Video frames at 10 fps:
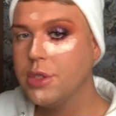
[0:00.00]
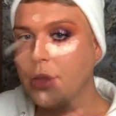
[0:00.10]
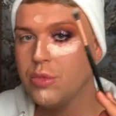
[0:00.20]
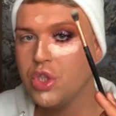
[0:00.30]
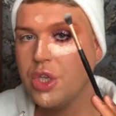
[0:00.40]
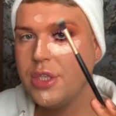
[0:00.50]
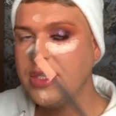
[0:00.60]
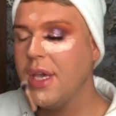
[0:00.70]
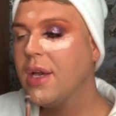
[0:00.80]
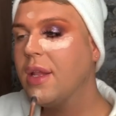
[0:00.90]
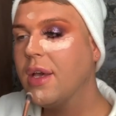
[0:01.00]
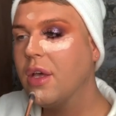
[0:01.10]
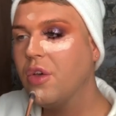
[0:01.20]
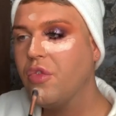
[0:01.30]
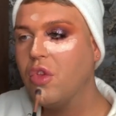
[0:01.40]
So I'm just going to take like
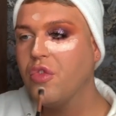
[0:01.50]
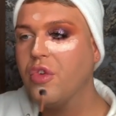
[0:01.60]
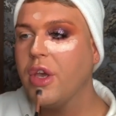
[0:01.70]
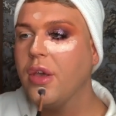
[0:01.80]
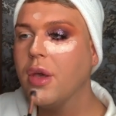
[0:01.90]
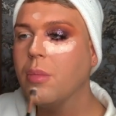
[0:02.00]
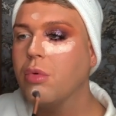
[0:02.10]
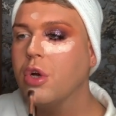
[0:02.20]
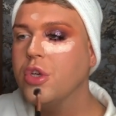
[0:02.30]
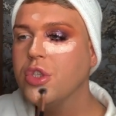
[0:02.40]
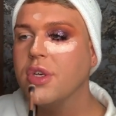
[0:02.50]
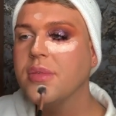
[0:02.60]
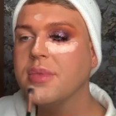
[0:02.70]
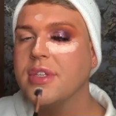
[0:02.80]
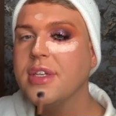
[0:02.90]
a fluffy brush, and
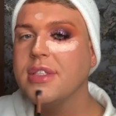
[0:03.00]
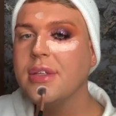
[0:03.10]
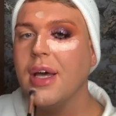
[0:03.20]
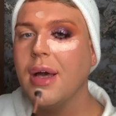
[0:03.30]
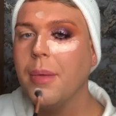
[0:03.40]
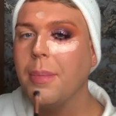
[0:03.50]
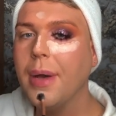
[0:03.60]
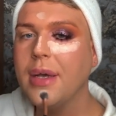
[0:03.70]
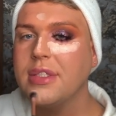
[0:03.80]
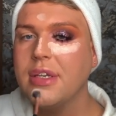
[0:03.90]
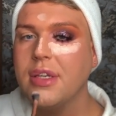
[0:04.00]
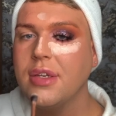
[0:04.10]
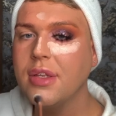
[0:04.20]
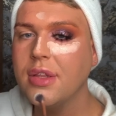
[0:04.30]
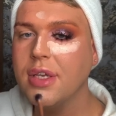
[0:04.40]
I'm just going to start
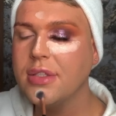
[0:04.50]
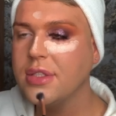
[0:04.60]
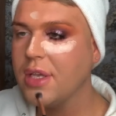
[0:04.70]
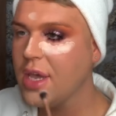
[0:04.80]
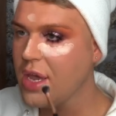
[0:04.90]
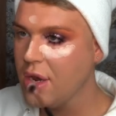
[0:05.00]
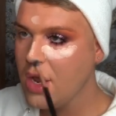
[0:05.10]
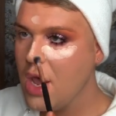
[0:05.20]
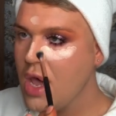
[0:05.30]
patting this in.